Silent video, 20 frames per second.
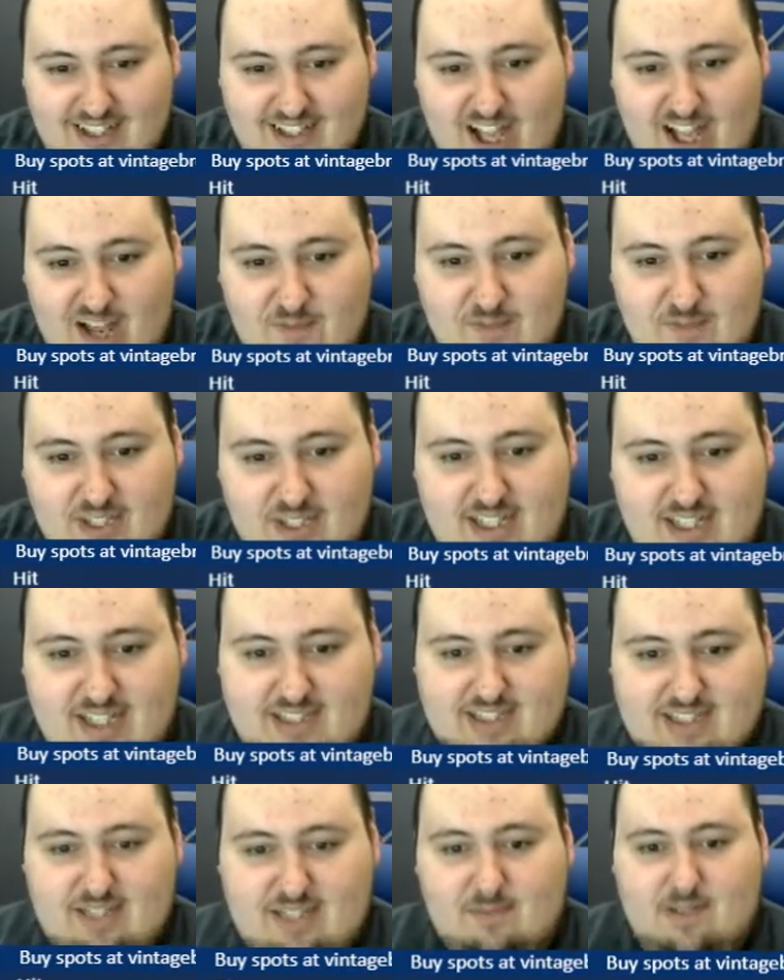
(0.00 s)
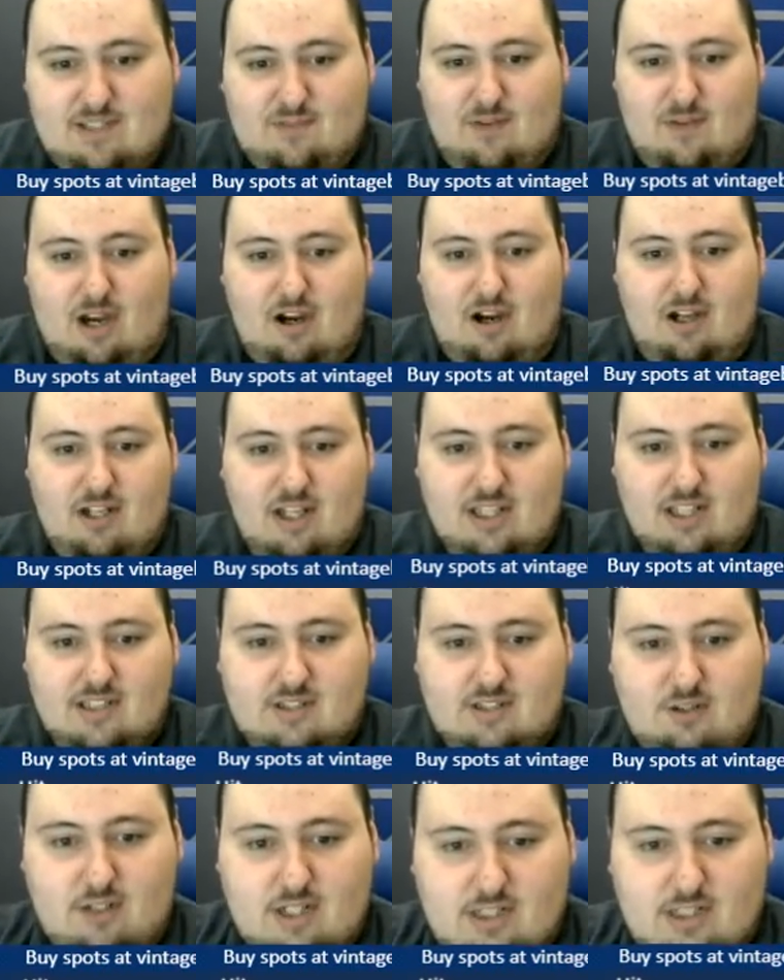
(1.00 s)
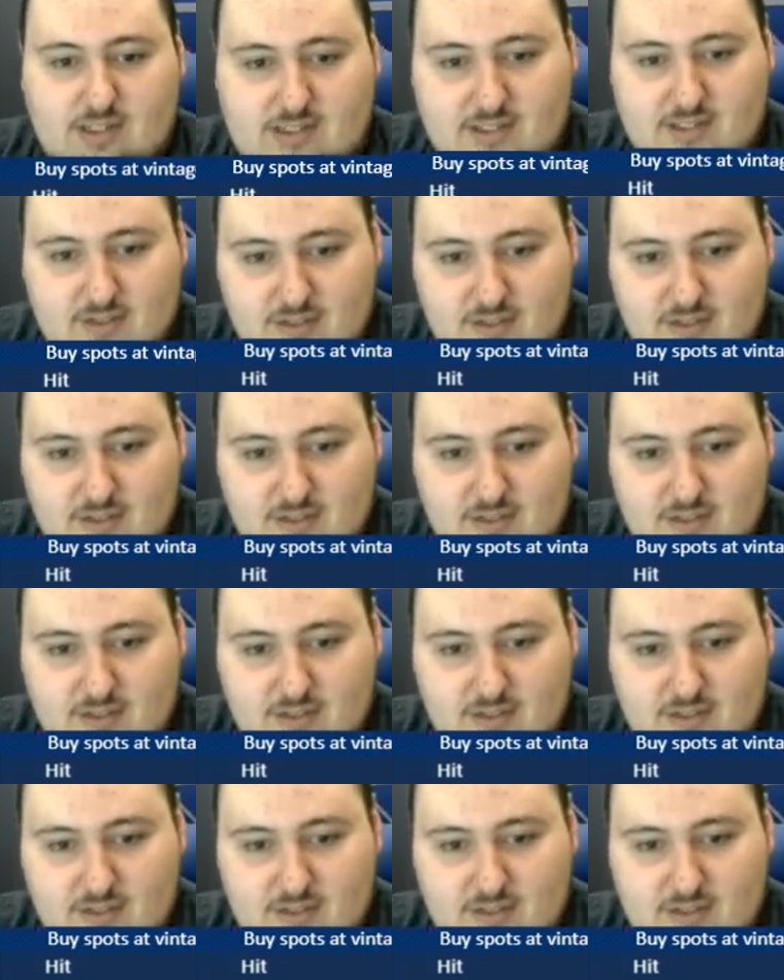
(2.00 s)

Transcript: I'm in the exhibits. Very nice, Chris.